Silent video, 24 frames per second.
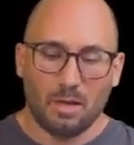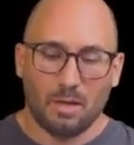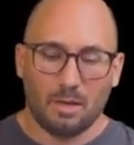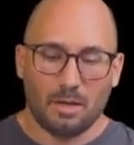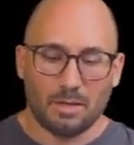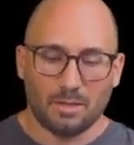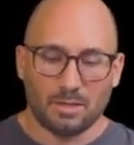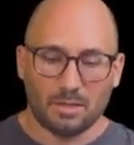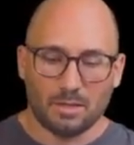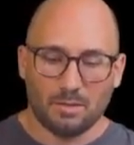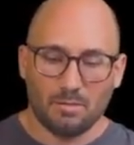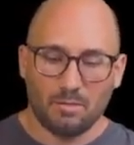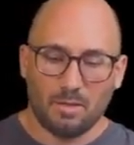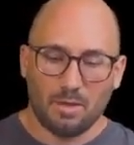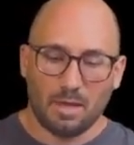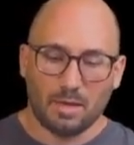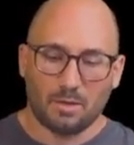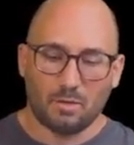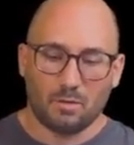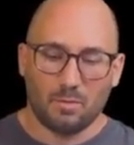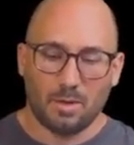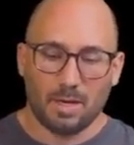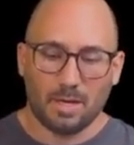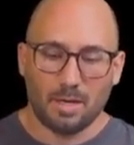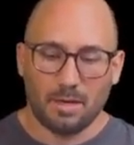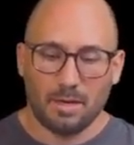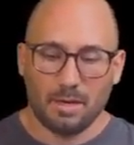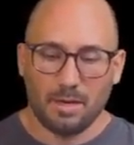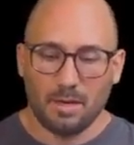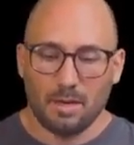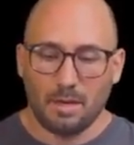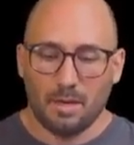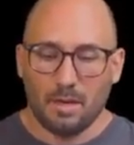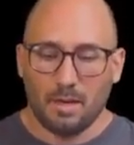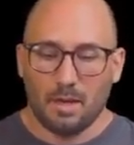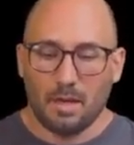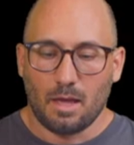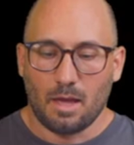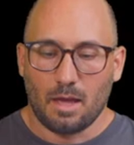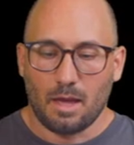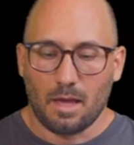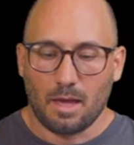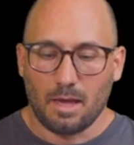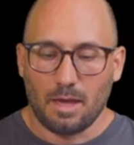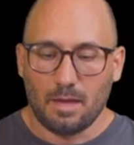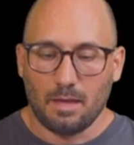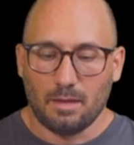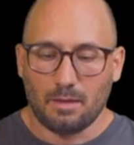Let's do that quickly.
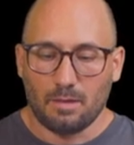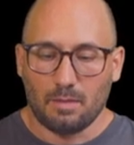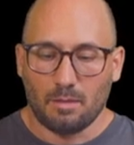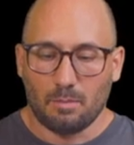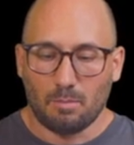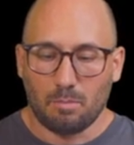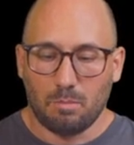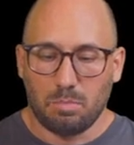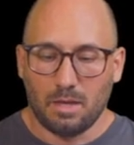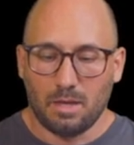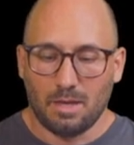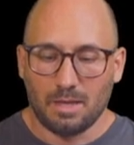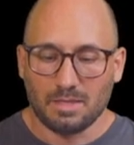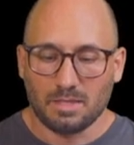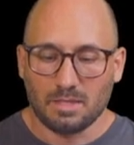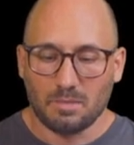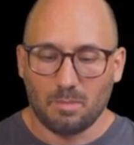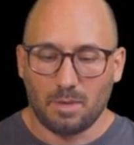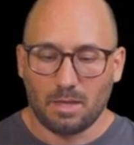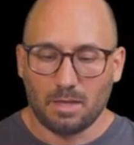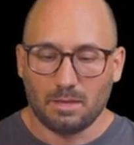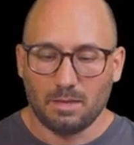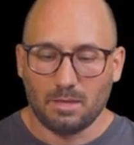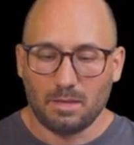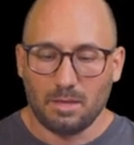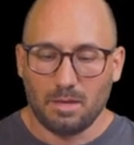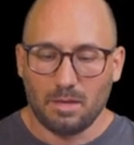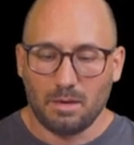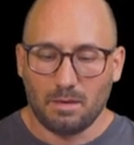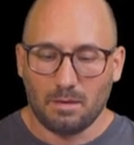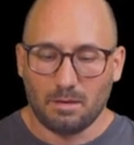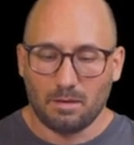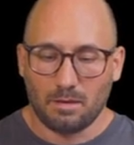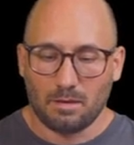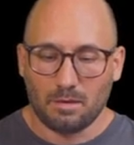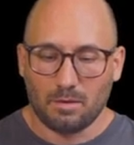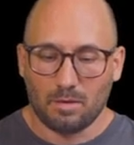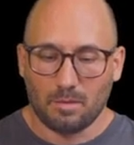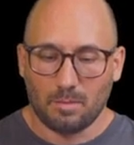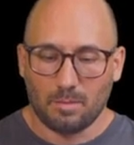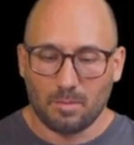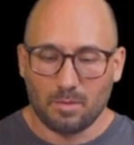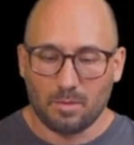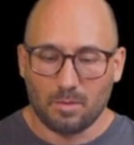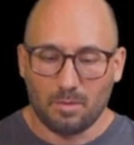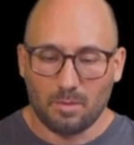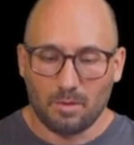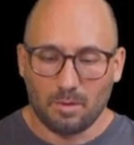I hit the plus button here at the
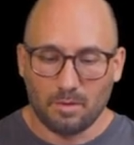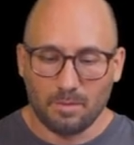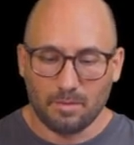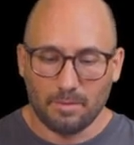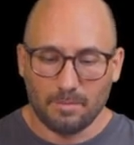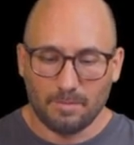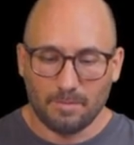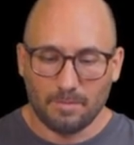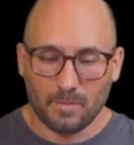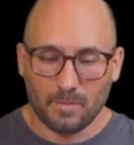top corner.